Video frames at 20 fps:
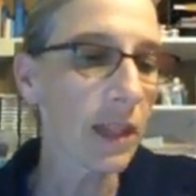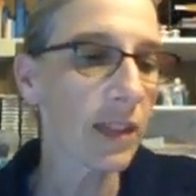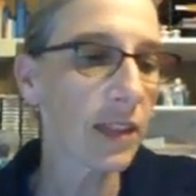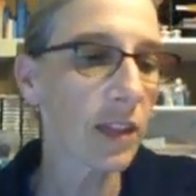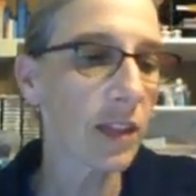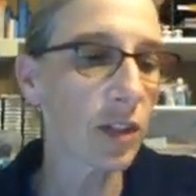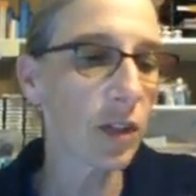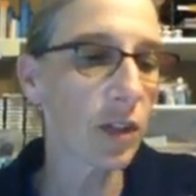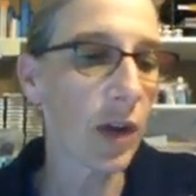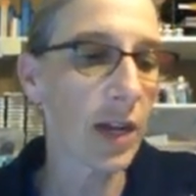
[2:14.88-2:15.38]

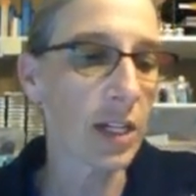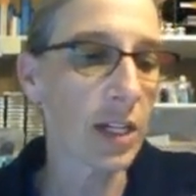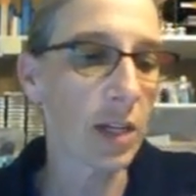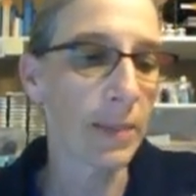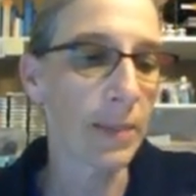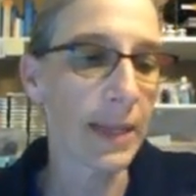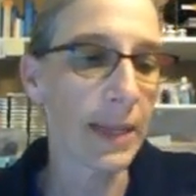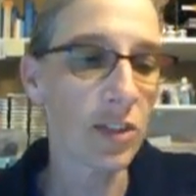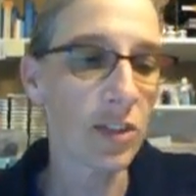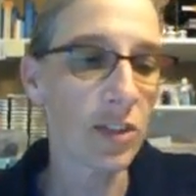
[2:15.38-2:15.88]
They'll do
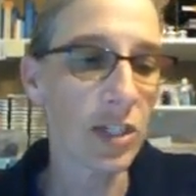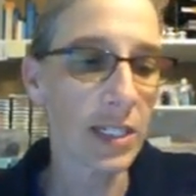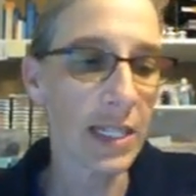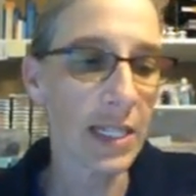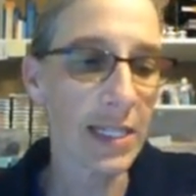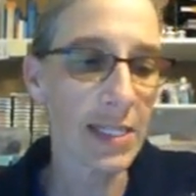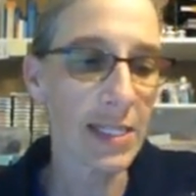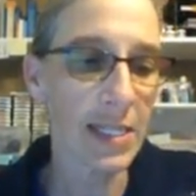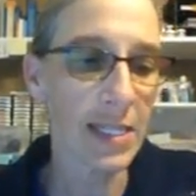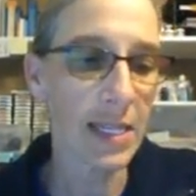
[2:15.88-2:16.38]
audiometric
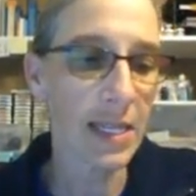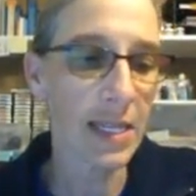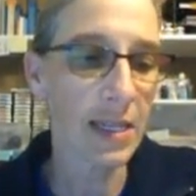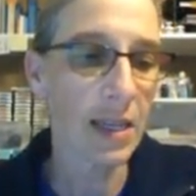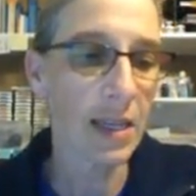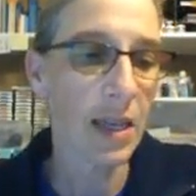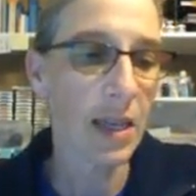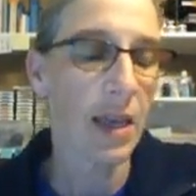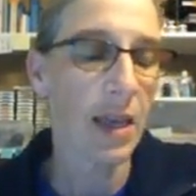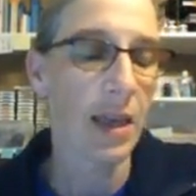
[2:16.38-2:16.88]

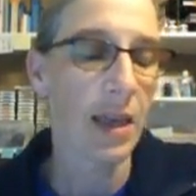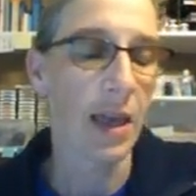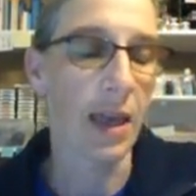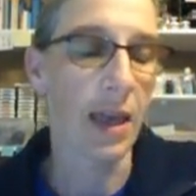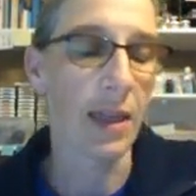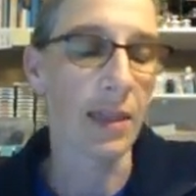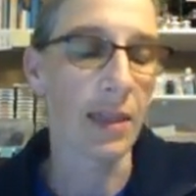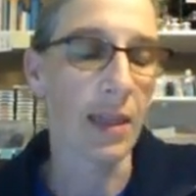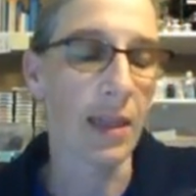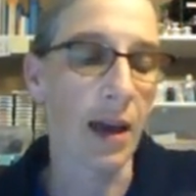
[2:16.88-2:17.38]
testing,
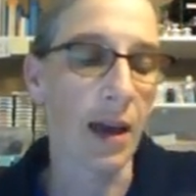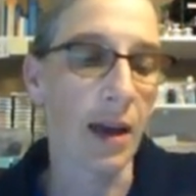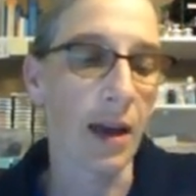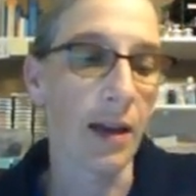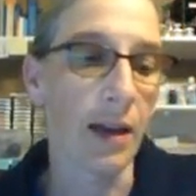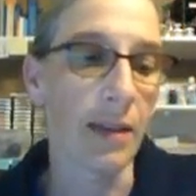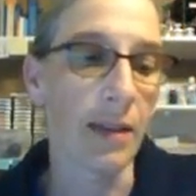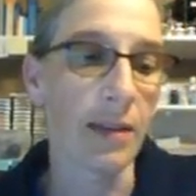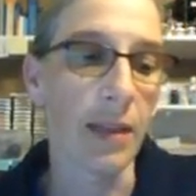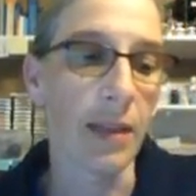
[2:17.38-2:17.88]
and
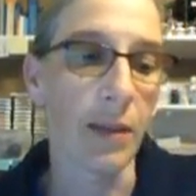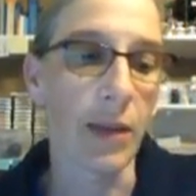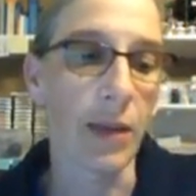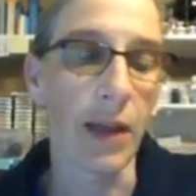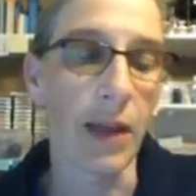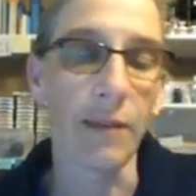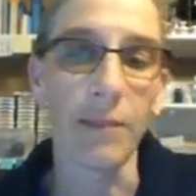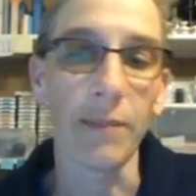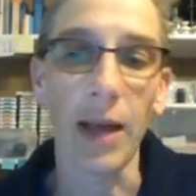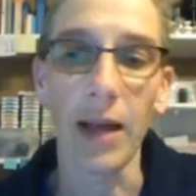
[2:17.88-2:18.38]
they would
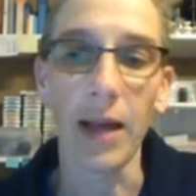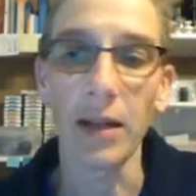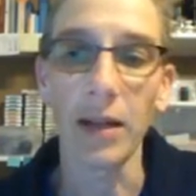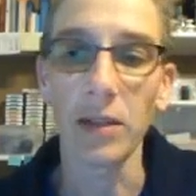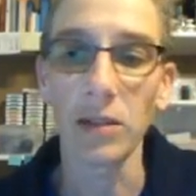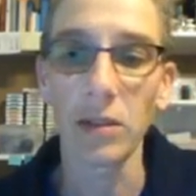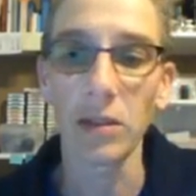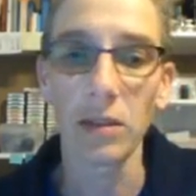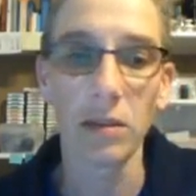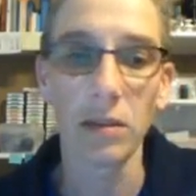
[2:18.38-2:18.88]
have
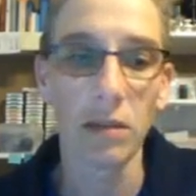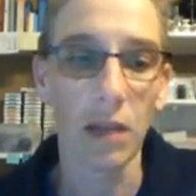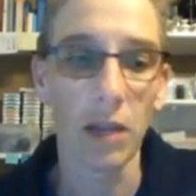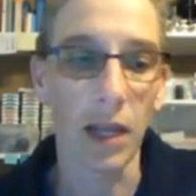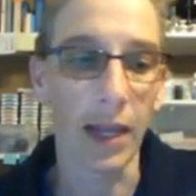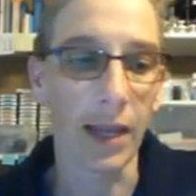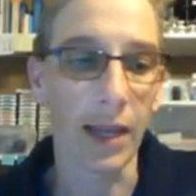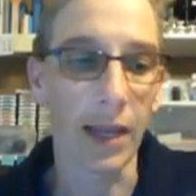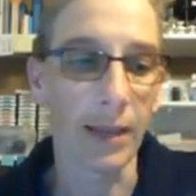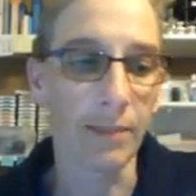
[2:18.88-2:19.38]
mild
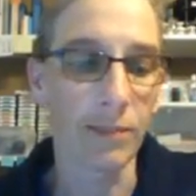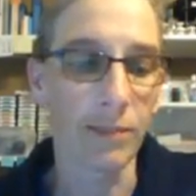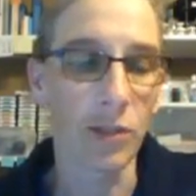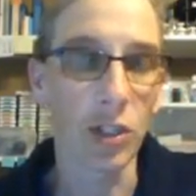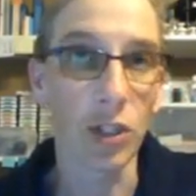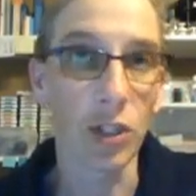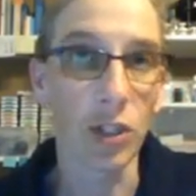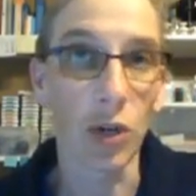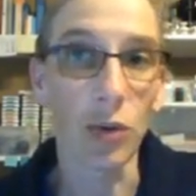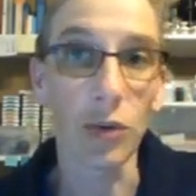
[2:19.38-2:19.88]

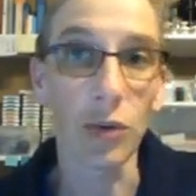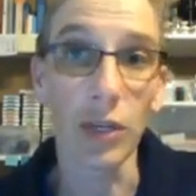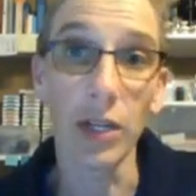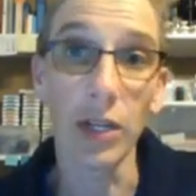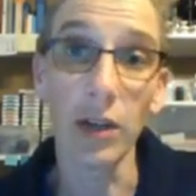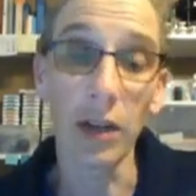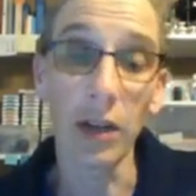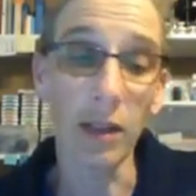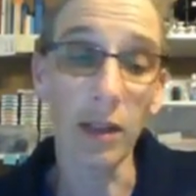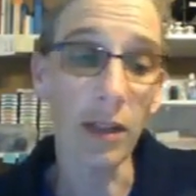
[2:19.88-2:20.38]
to total
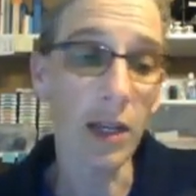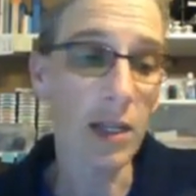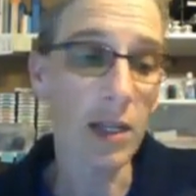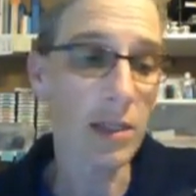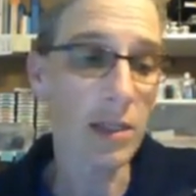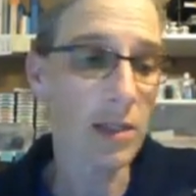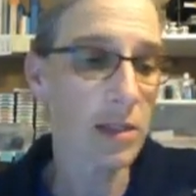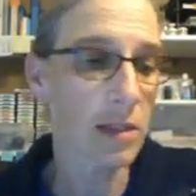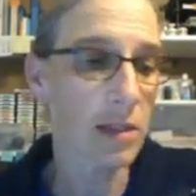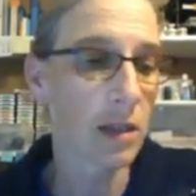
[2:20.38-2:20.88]
hearing
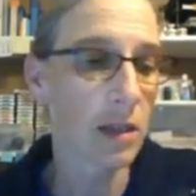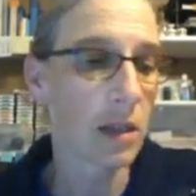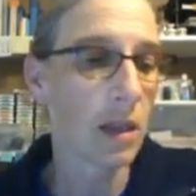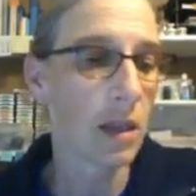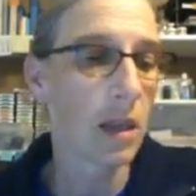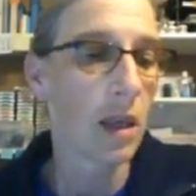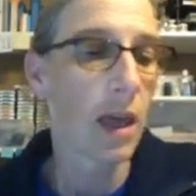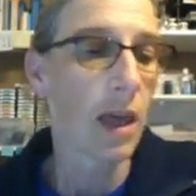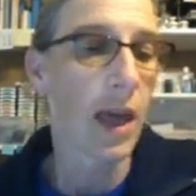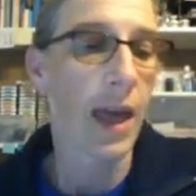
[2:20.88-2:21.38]
loss.
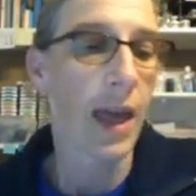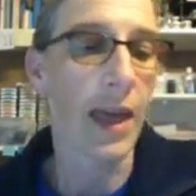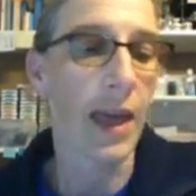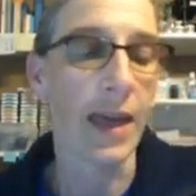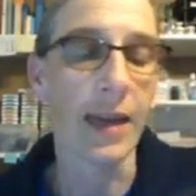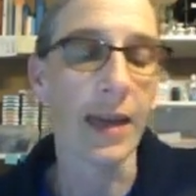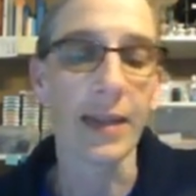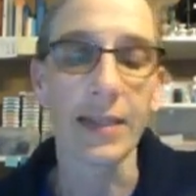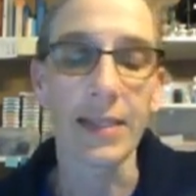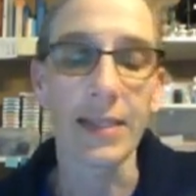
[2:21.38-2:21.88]

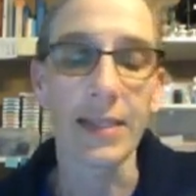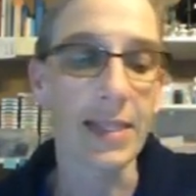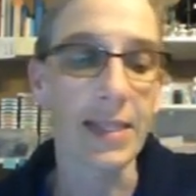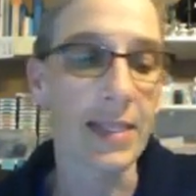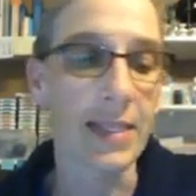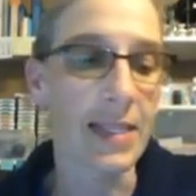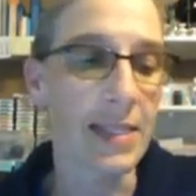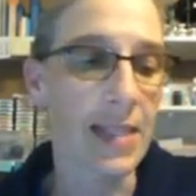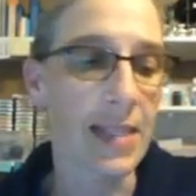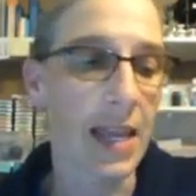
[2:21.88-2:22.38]
And a
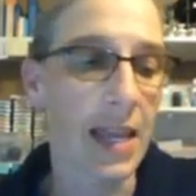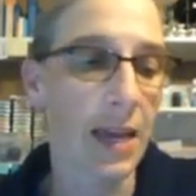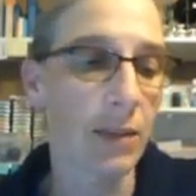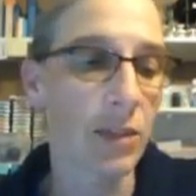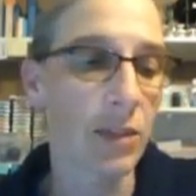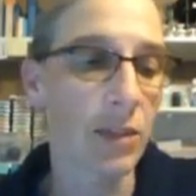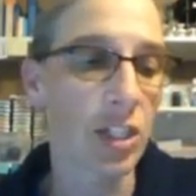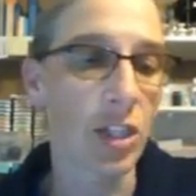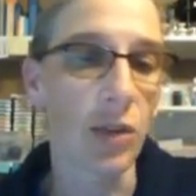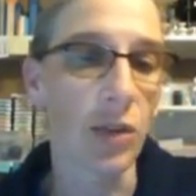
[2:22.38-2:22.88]
CT scan
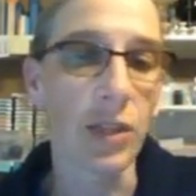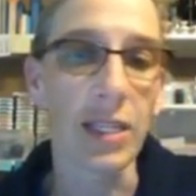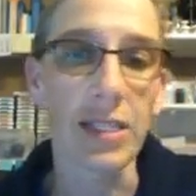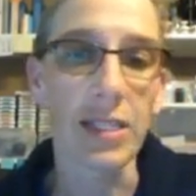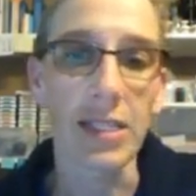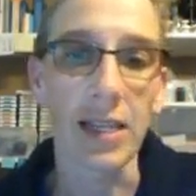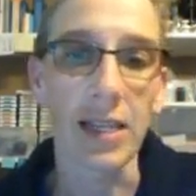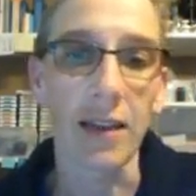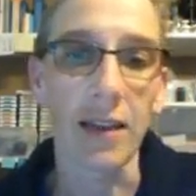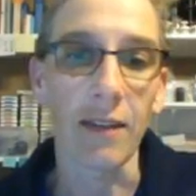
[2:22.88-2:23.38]
would show the
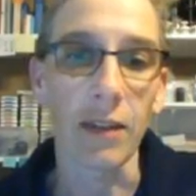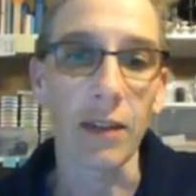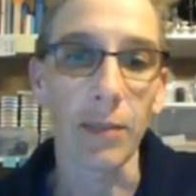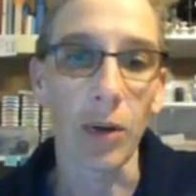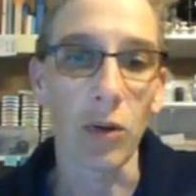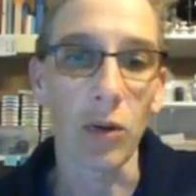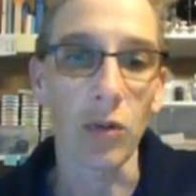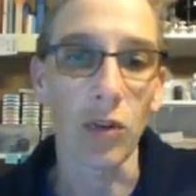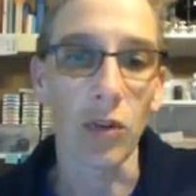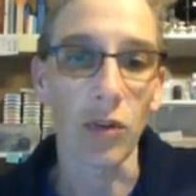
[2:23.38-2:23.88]
extent of the
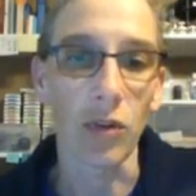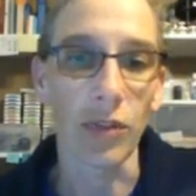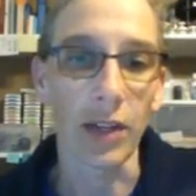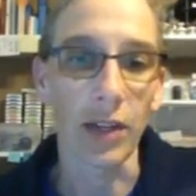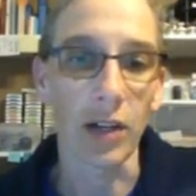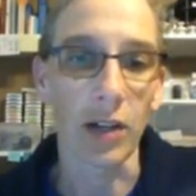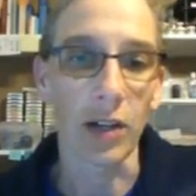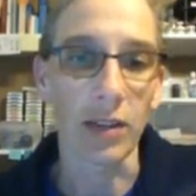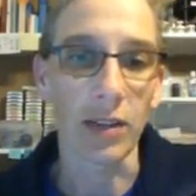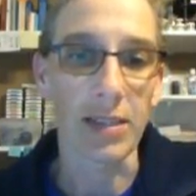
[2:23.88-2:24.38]
bone growth
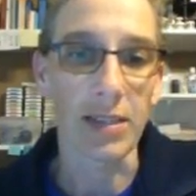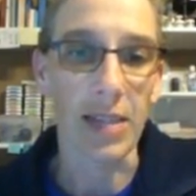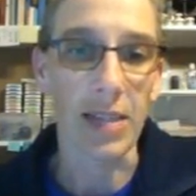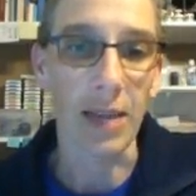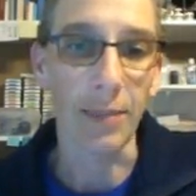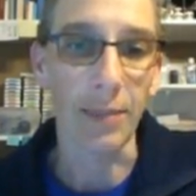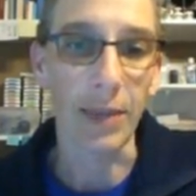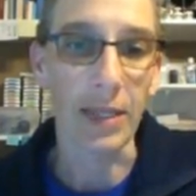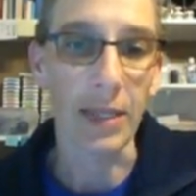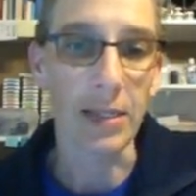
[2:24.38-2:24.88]
there on the
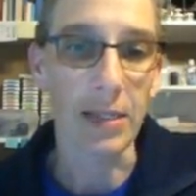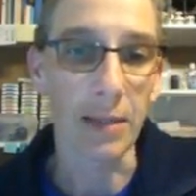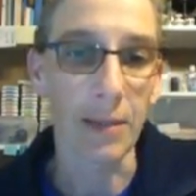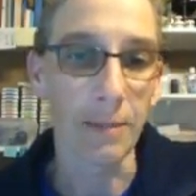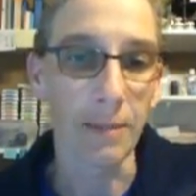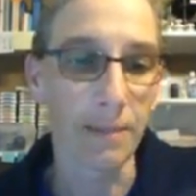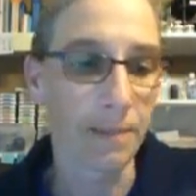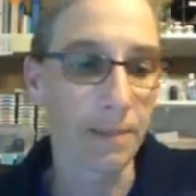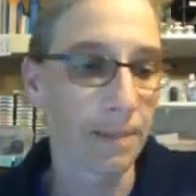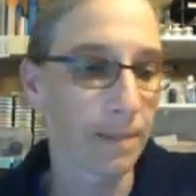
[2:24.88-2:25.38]
stapes.
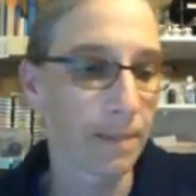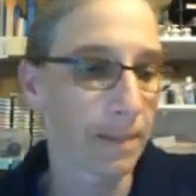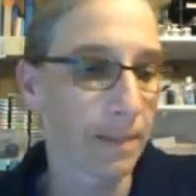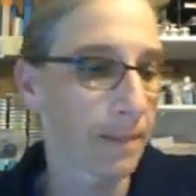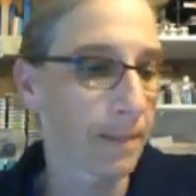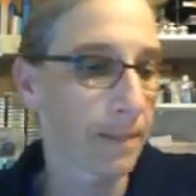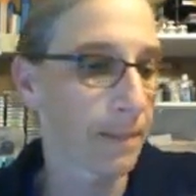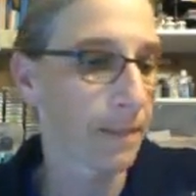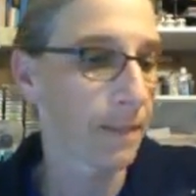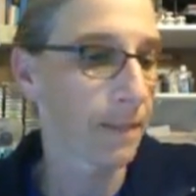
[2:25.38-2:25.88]

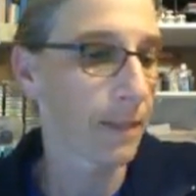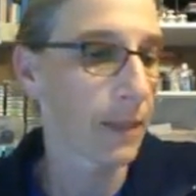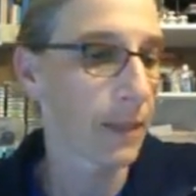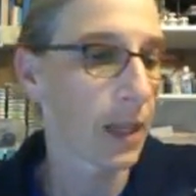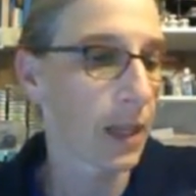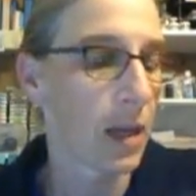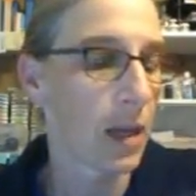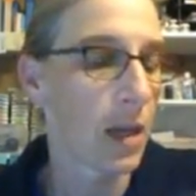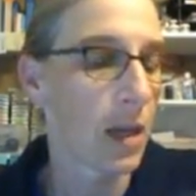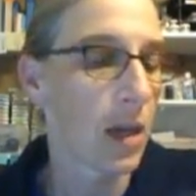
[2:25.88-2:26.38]

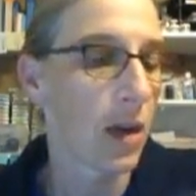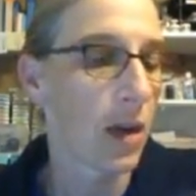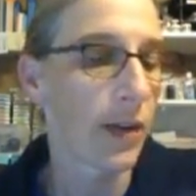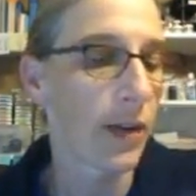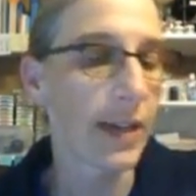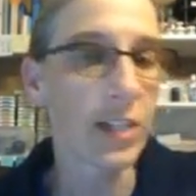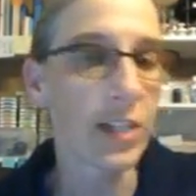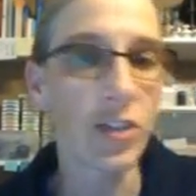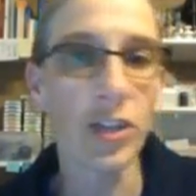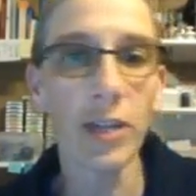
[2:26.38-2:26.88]

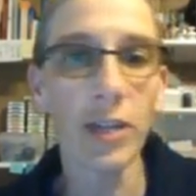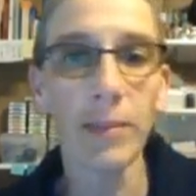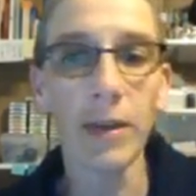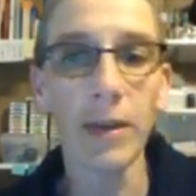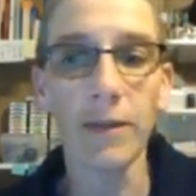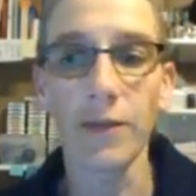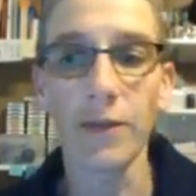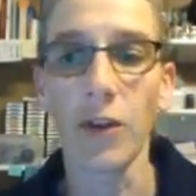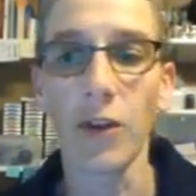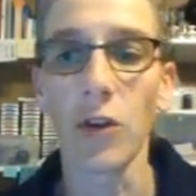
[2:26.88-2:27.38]
Right,
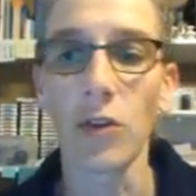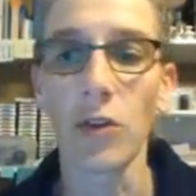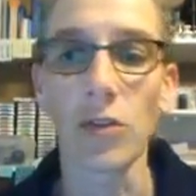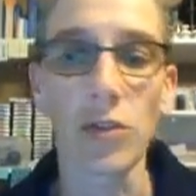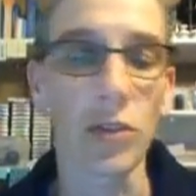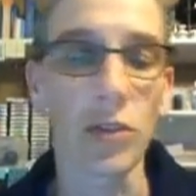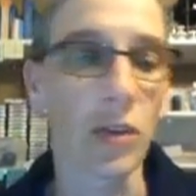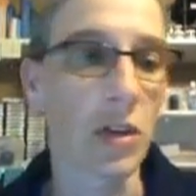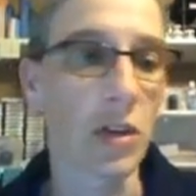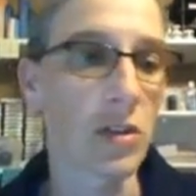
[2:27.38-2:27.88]
treatment for
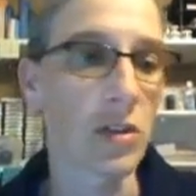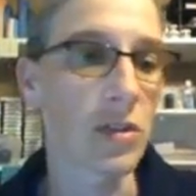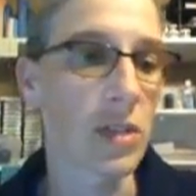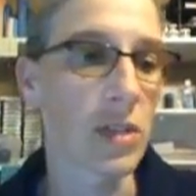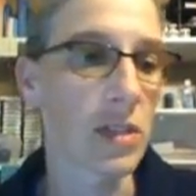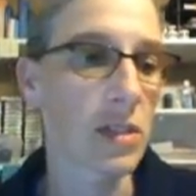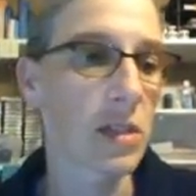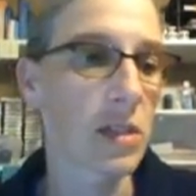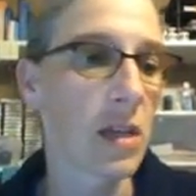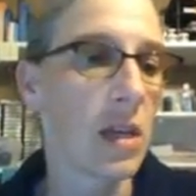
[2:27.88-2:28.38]

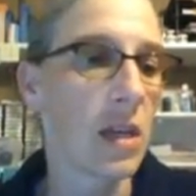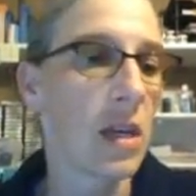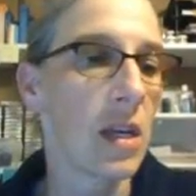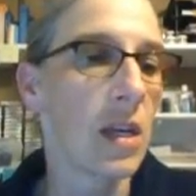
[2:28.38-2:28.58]
otosclerosis.